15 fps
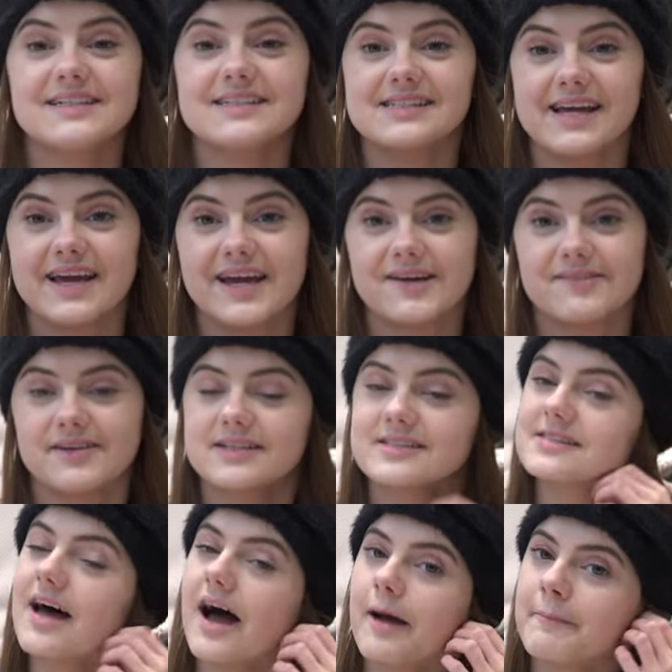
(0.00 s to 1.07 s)
these
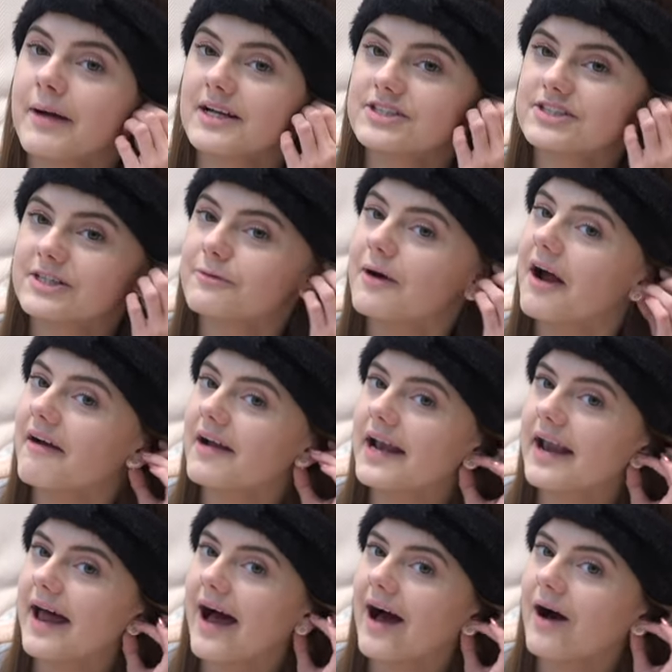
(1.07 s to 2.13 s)
earrings that I'm actually
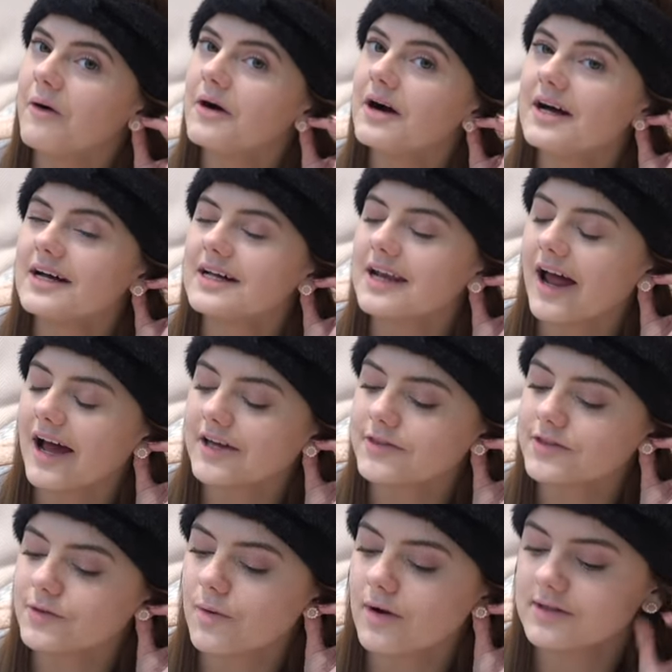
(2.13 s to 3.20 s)
wearing now.
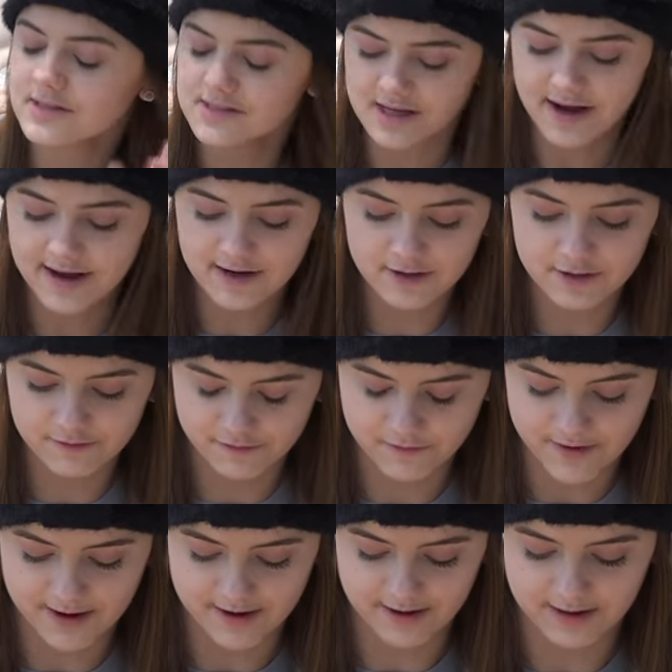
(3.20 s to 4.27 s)
Like, the ones I love
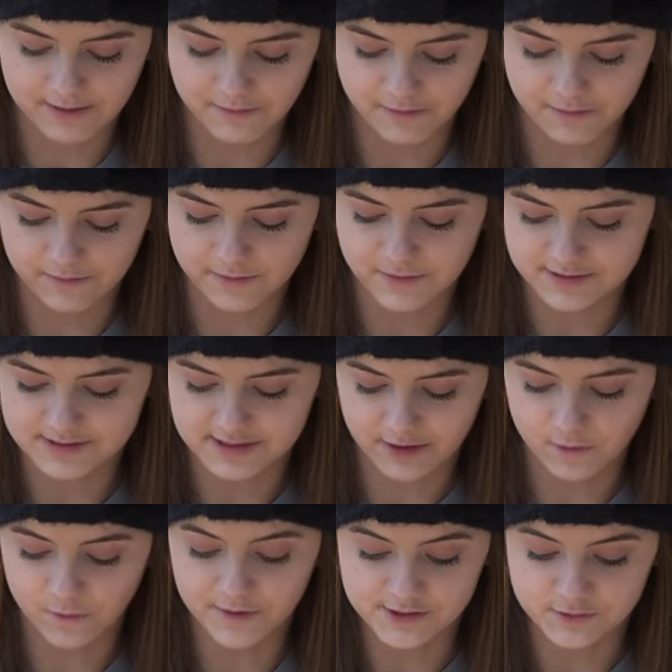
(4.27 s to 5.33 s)
wearing, or the ones I
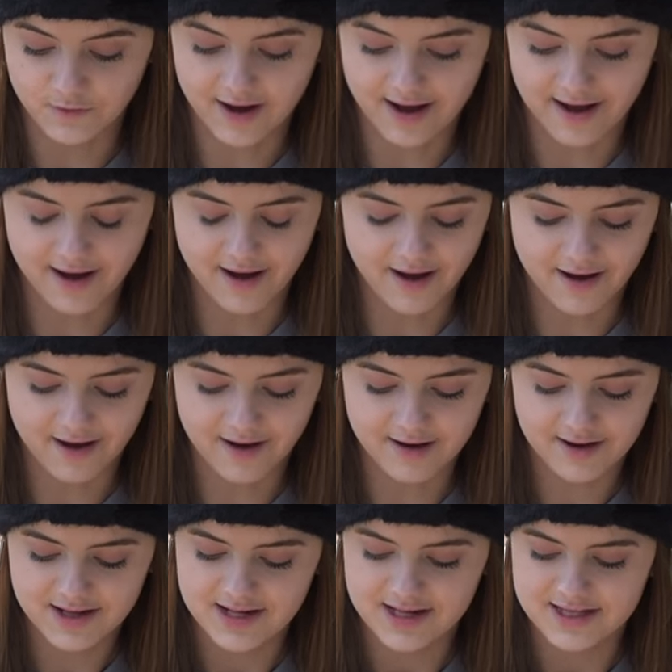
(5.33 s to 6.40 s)
always wear,
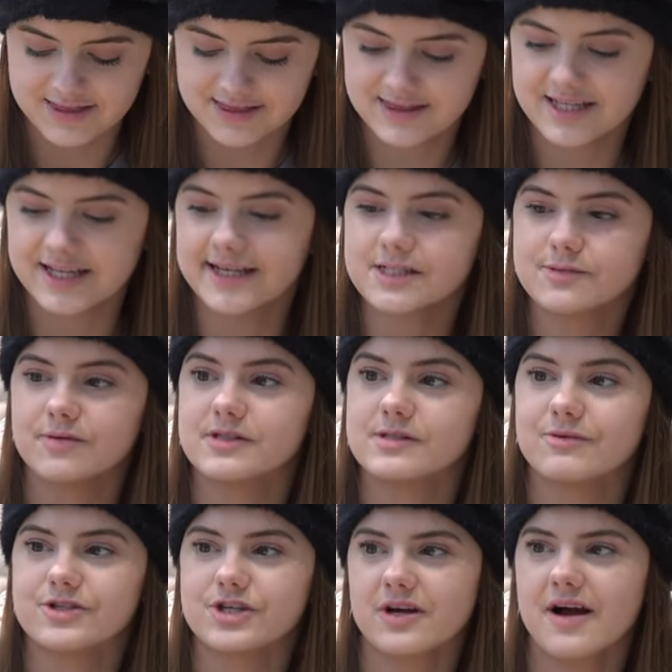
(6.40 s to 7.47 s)
are these
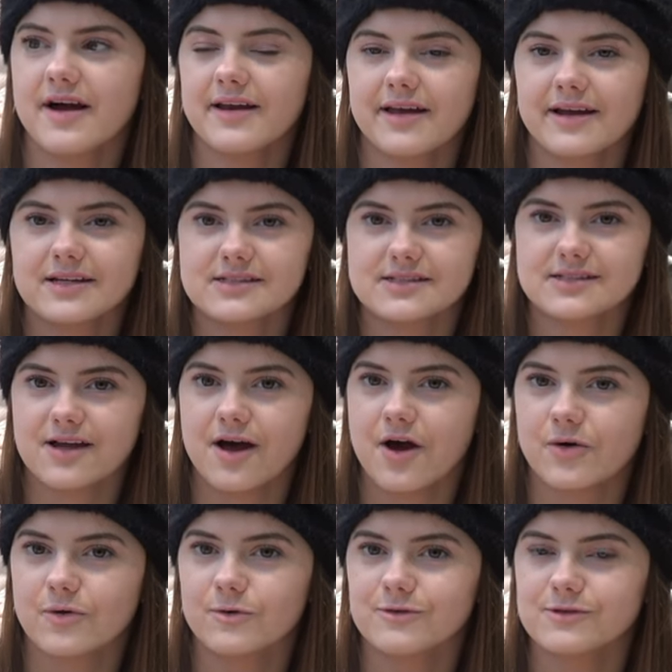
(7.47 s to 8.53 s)
ones, which are kind of like
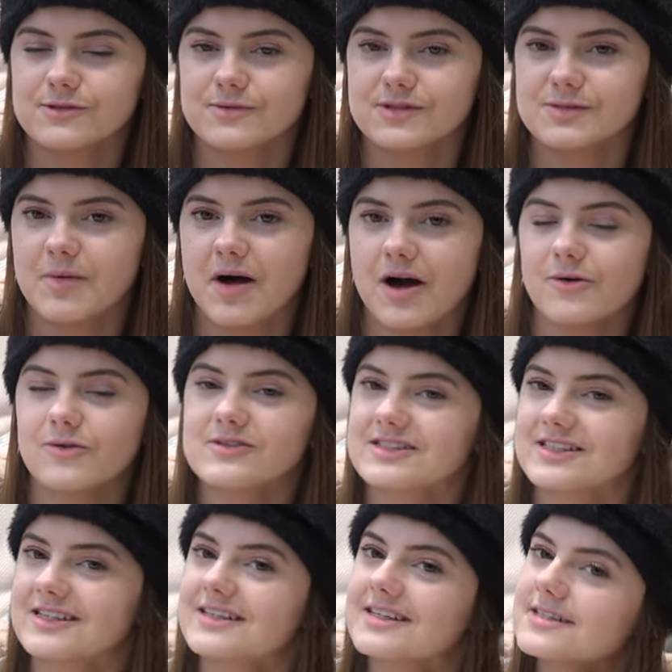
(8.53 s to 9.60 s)
circles with sparkles,
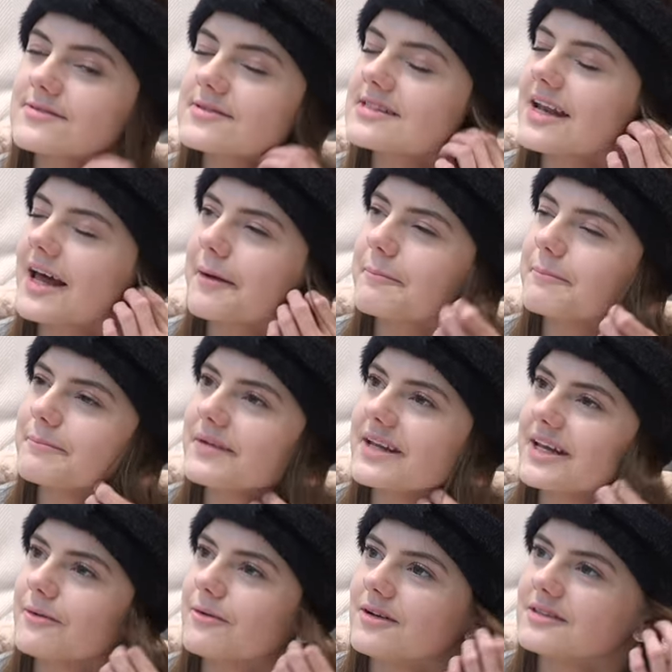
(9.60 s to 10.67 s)
and these ones are like
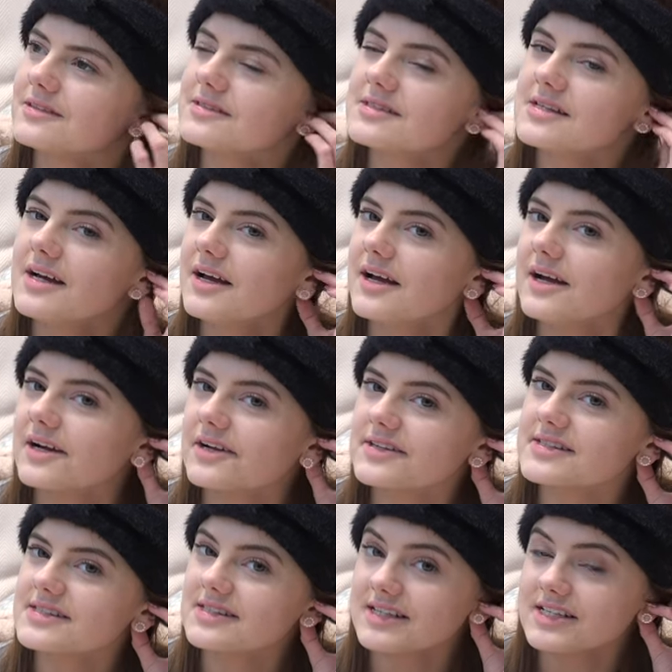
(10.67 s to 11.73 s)
mini ones,
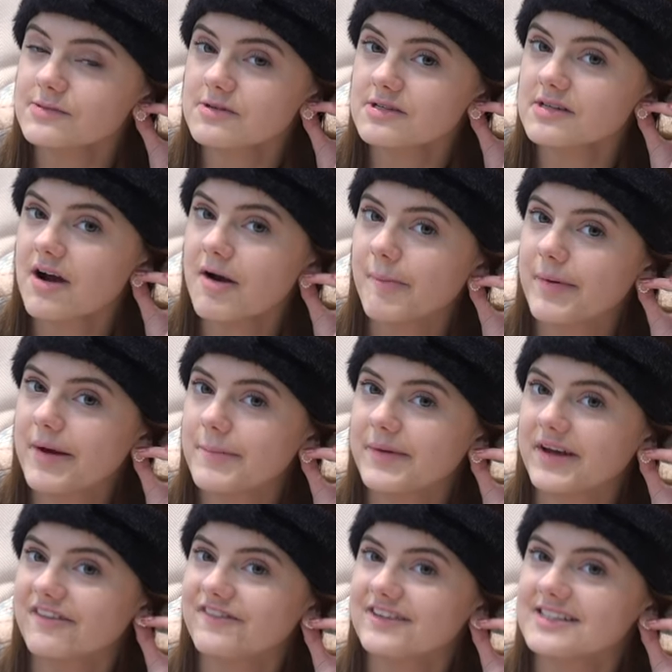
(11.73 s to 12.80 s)
because these ones are a bit
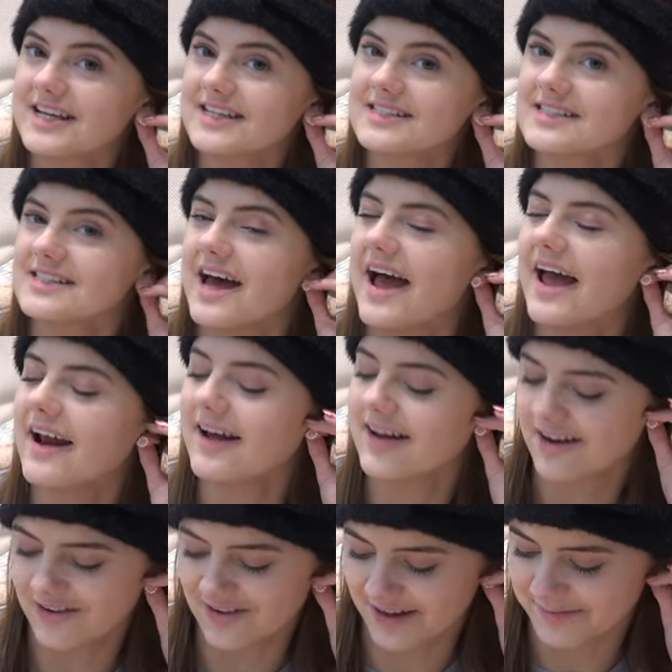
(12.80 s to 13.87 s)
big for day to day, and
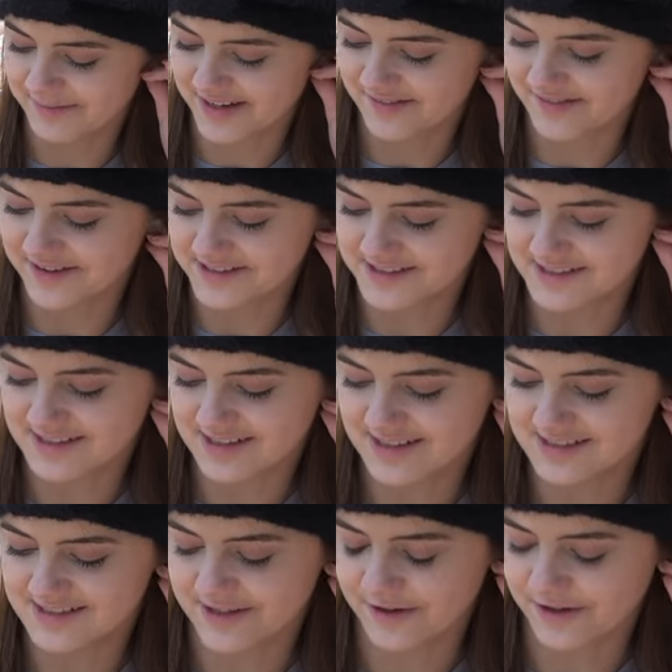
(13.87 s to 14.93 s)
I got like mini versions, and
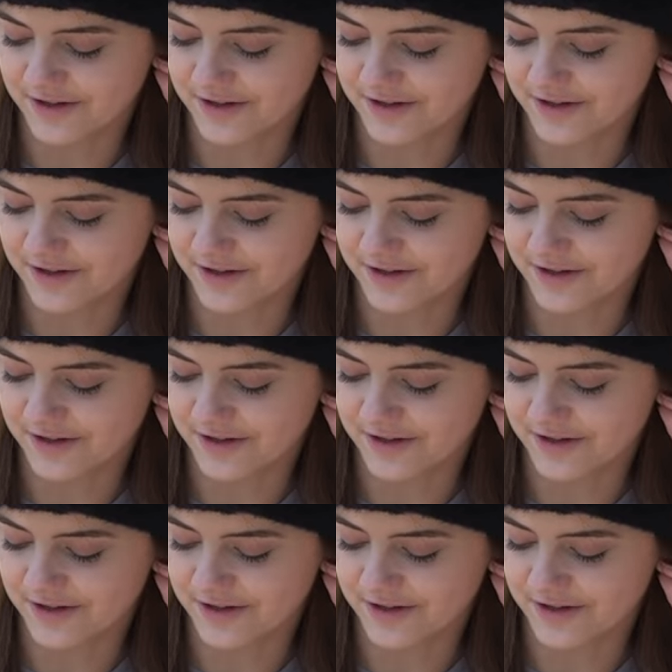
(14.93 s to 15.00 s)
they're so